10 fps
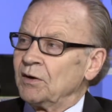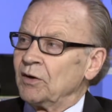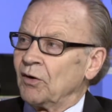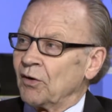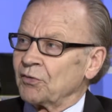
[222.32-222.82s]

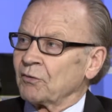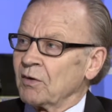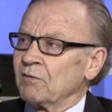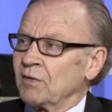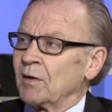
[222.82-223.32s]
all
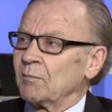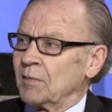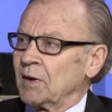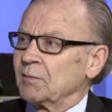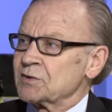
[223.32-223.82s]
three of them,
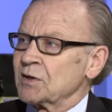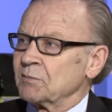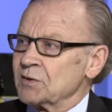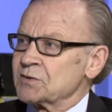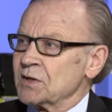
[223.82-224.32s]

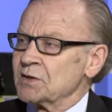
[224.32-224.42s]
MSNBC,